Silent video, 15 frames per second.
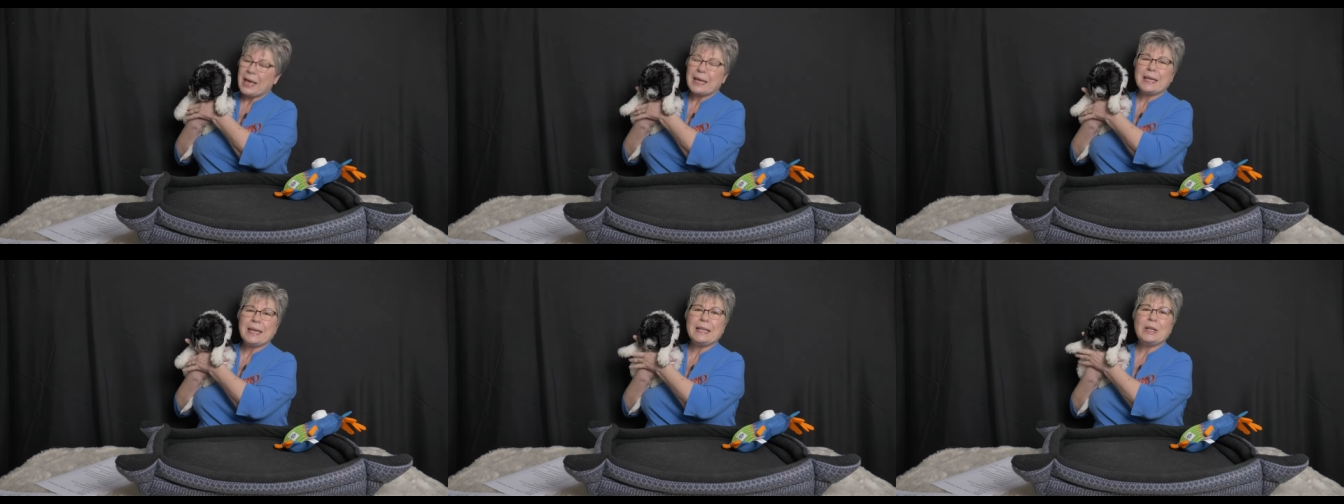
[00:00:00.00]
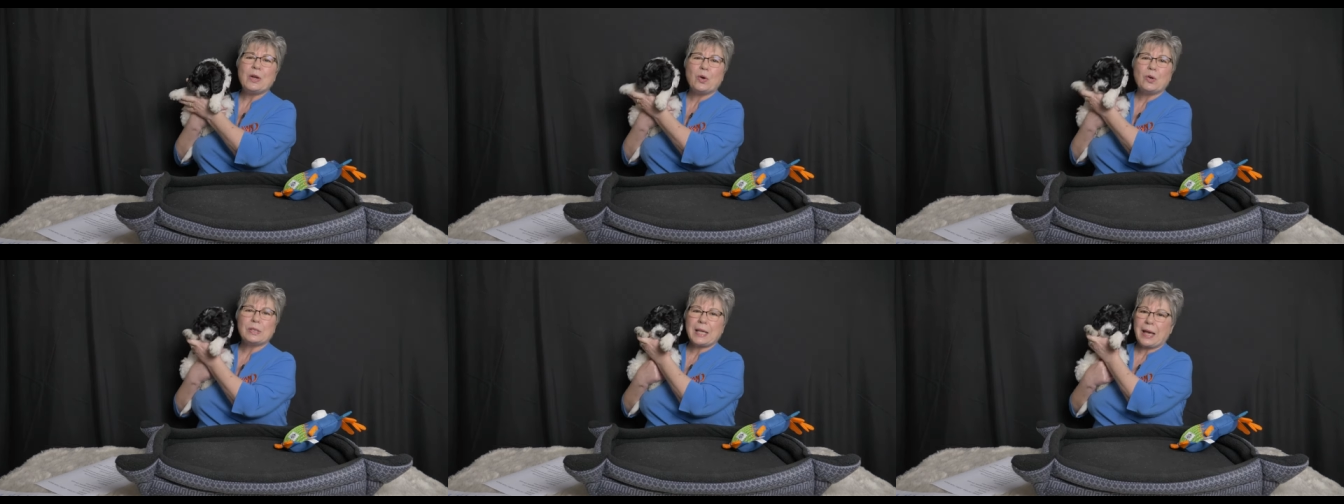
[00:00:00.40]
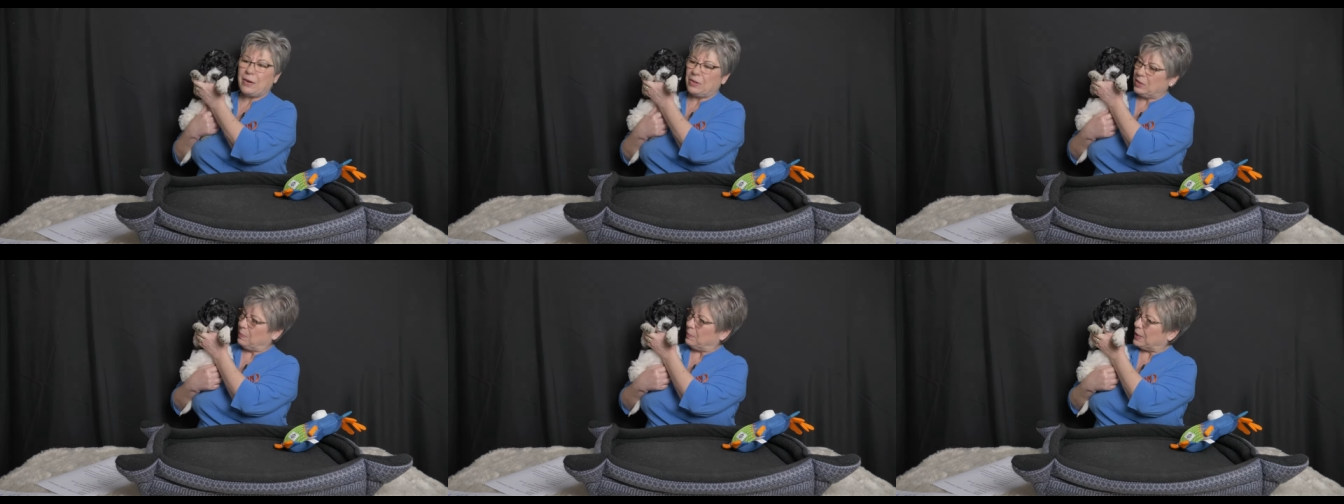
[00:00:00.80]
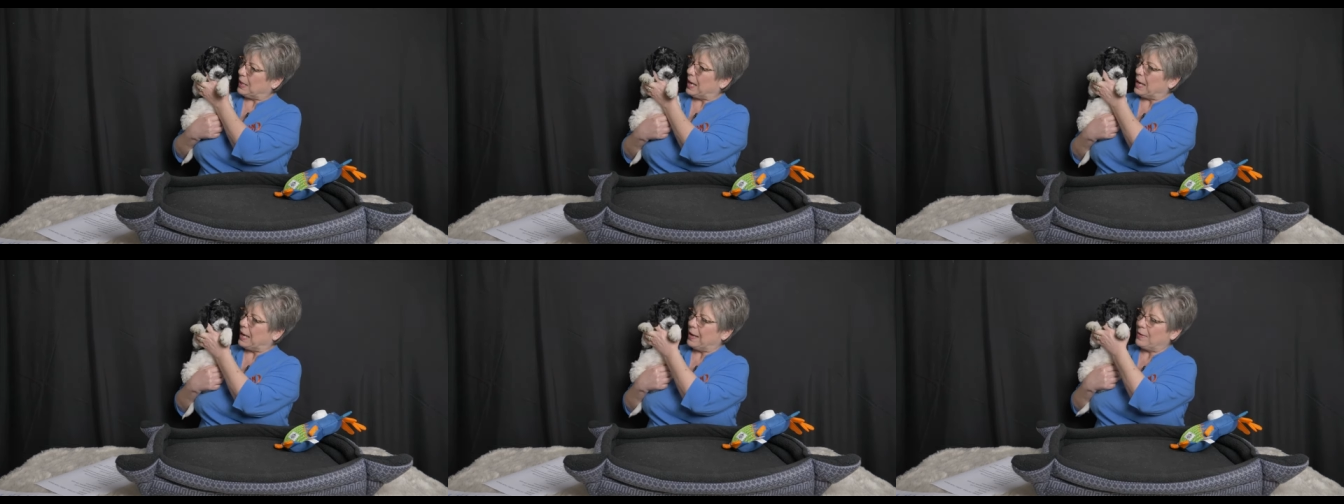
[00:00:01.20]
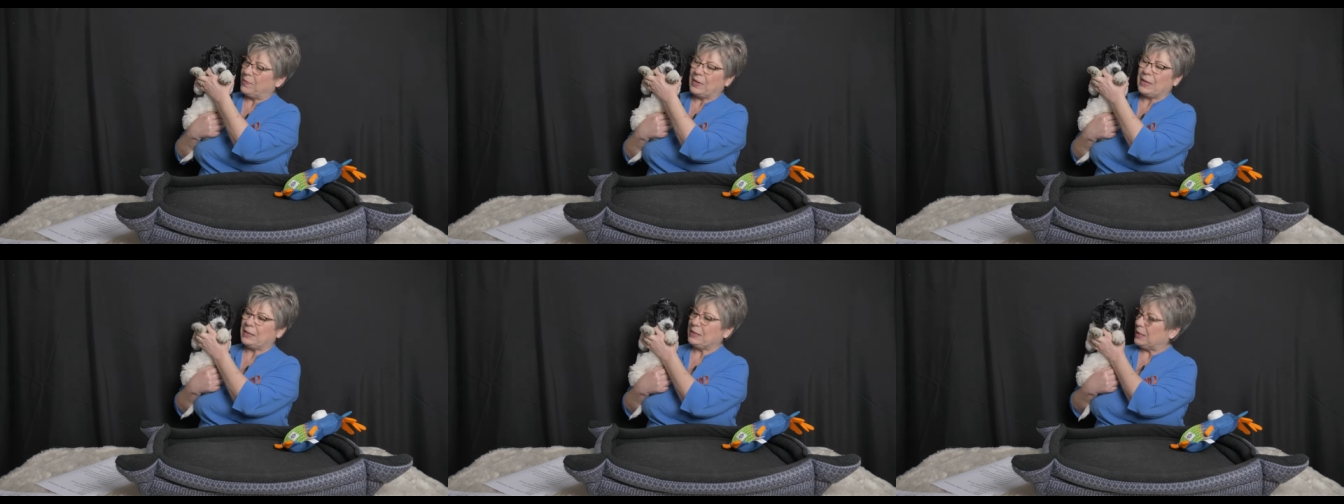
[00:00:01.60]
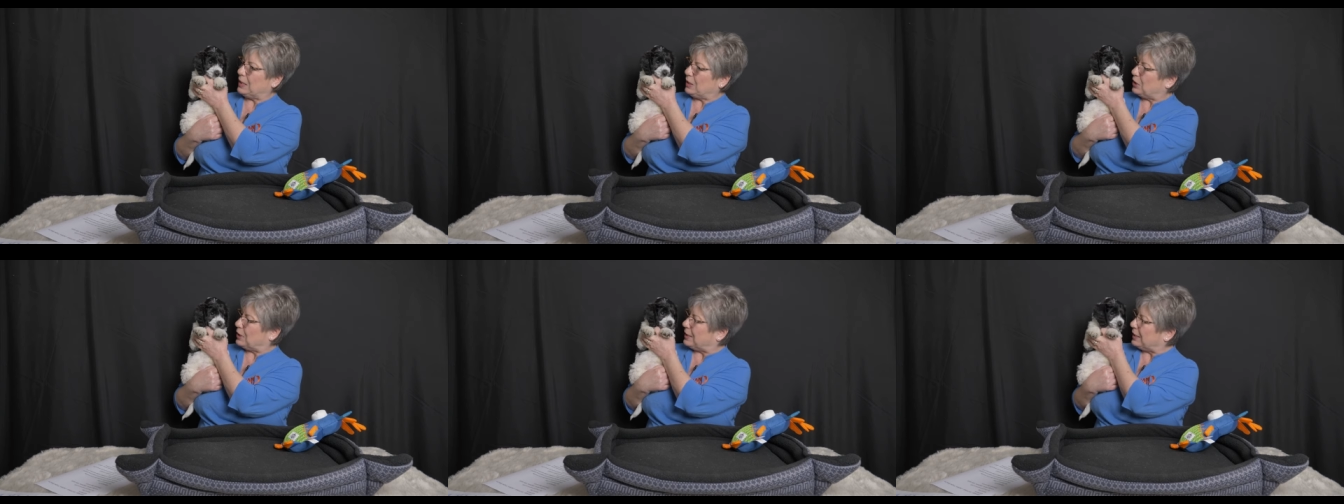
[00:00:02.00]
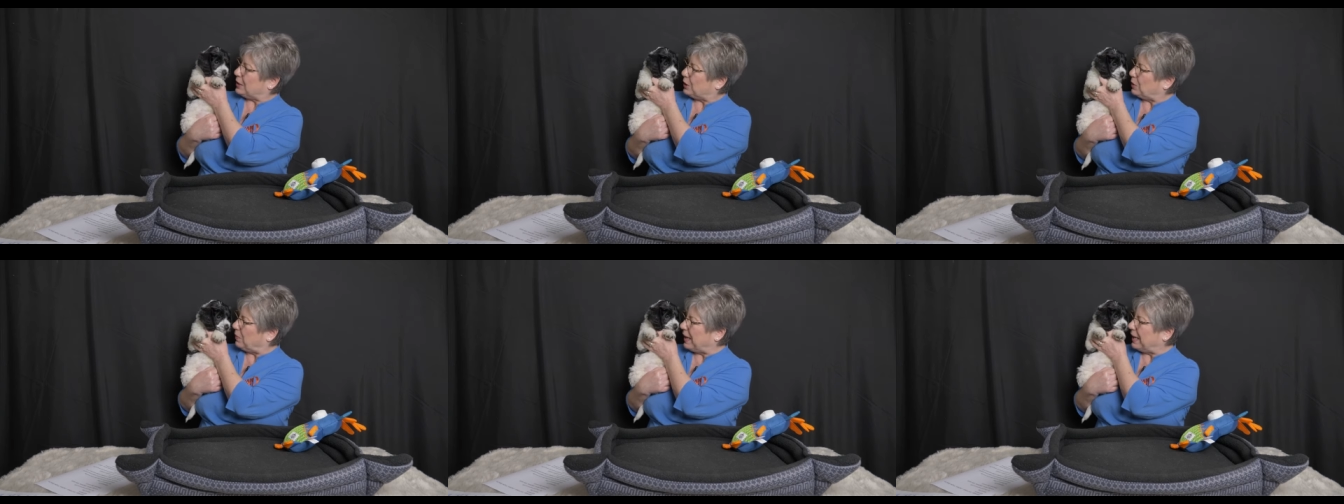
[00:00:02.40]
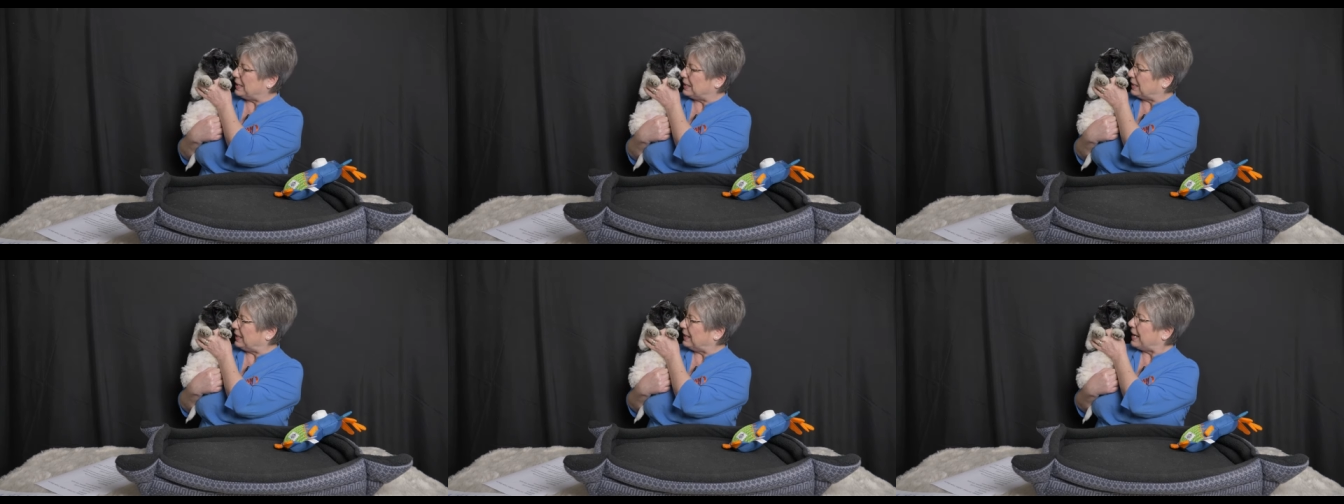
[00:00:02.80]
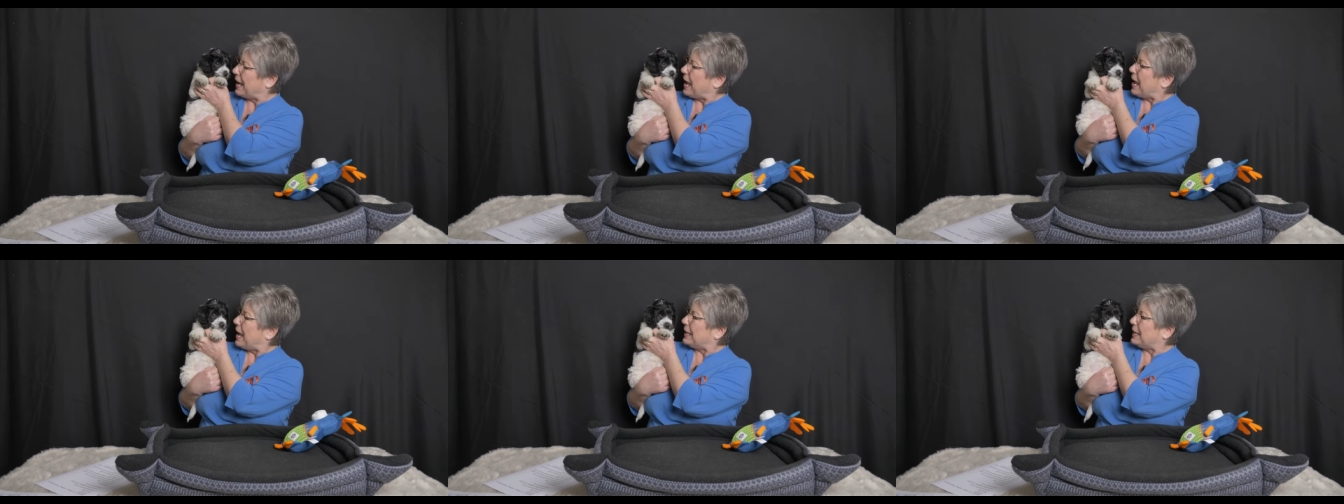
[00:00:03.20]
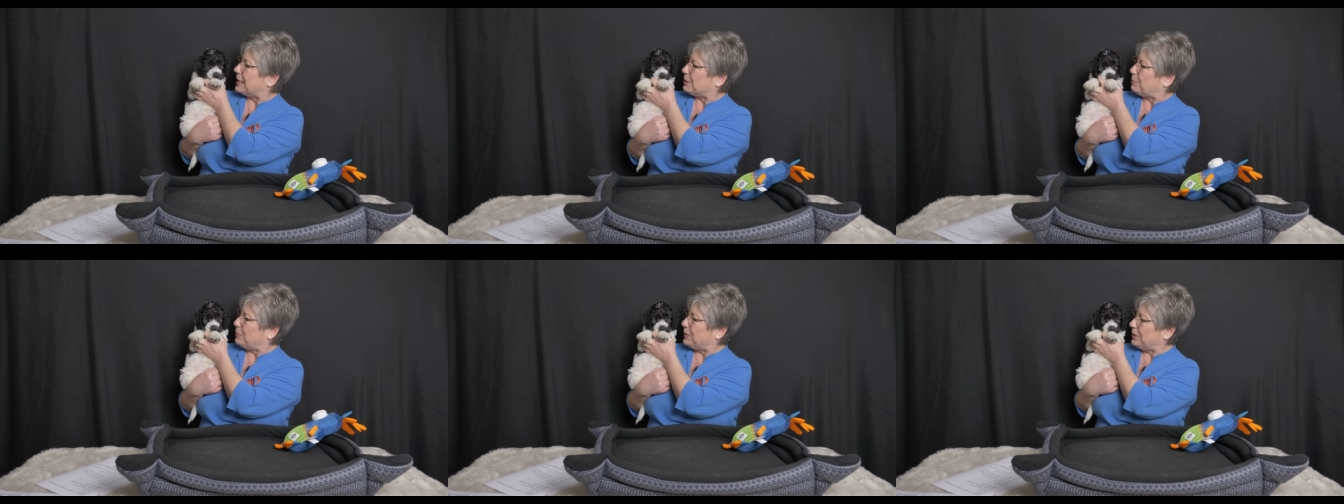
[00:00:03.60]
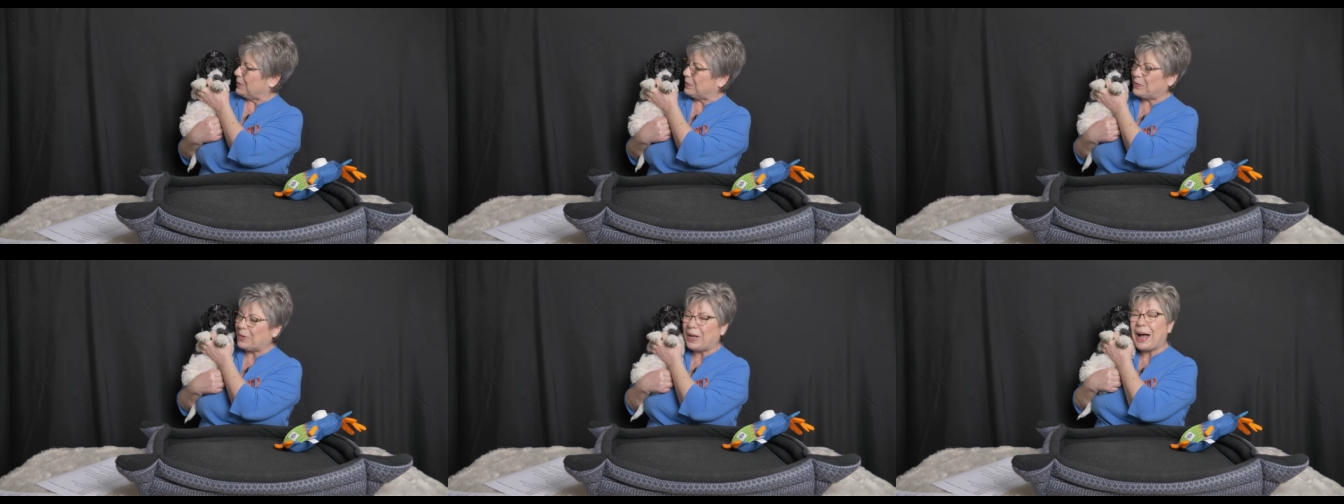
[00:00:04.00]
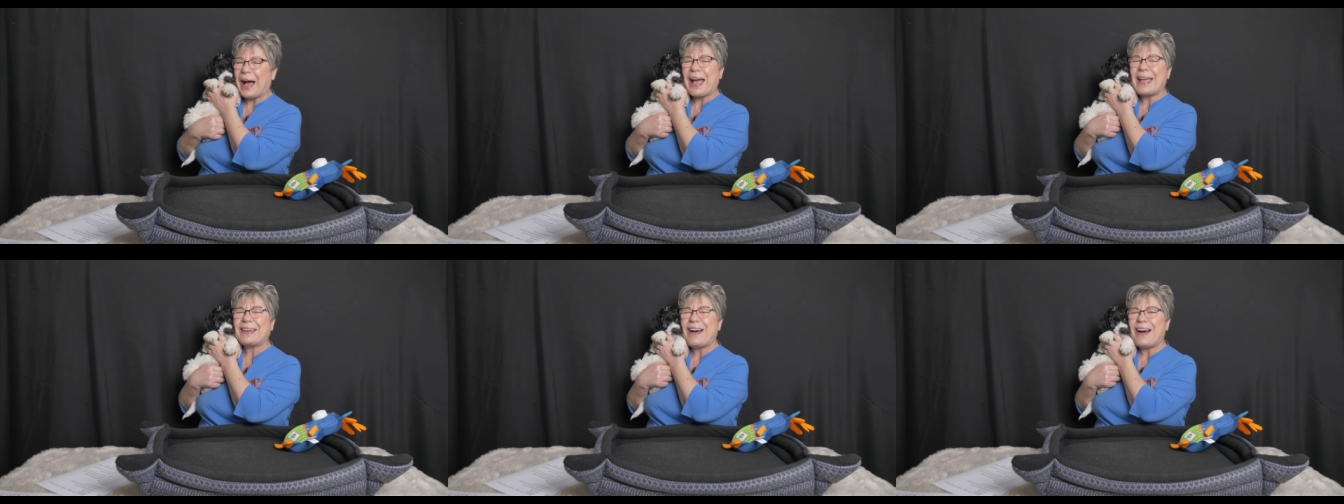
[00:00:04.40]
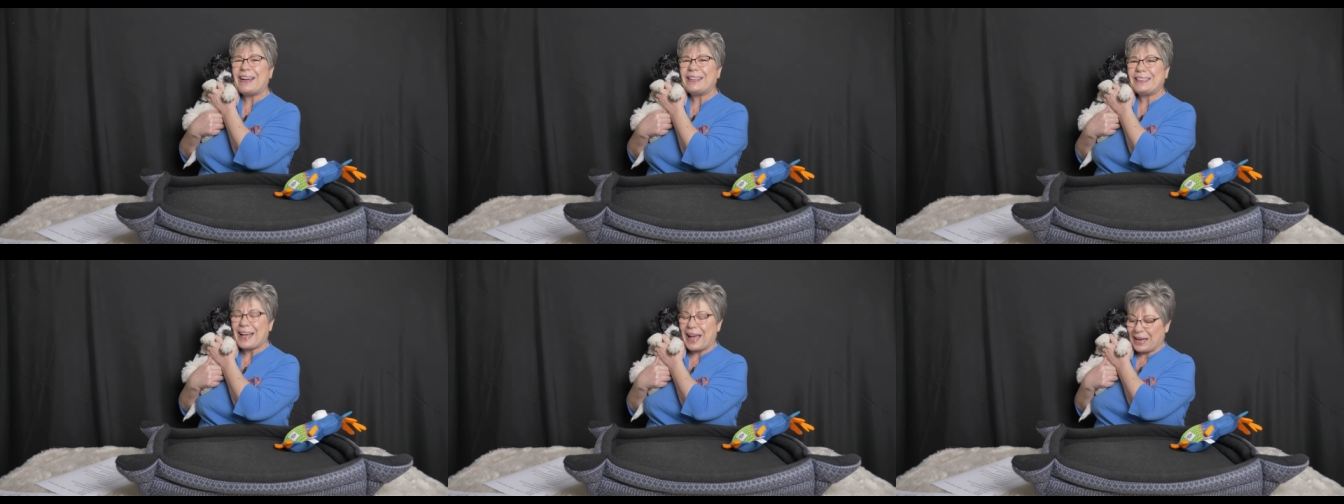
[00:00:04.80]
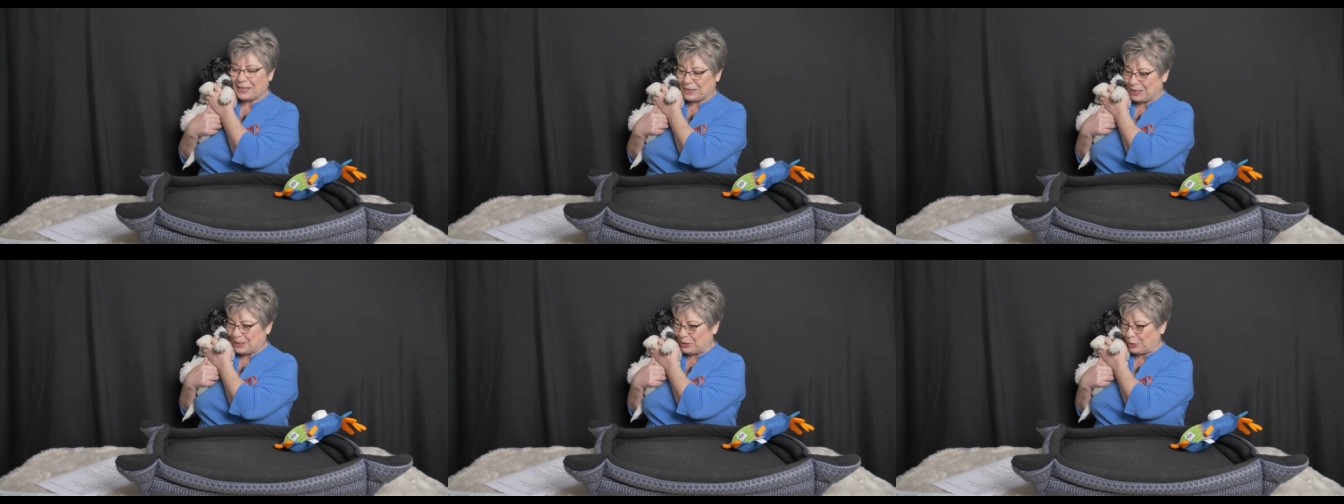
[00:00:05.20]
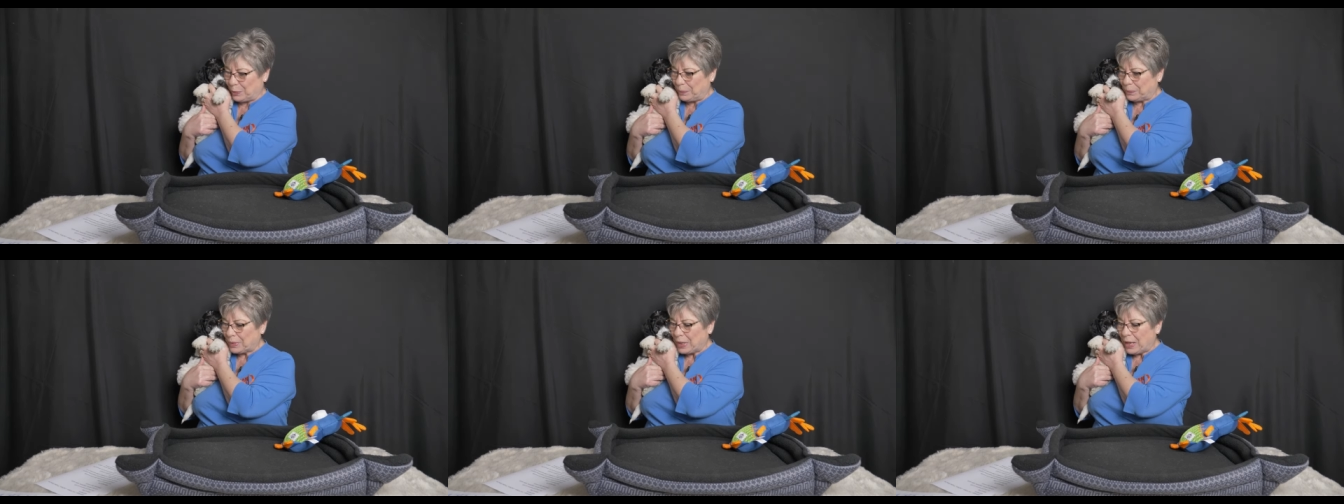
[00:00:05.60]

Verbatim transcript: He knows how to behave in each situation and he has beautiful eye contact too.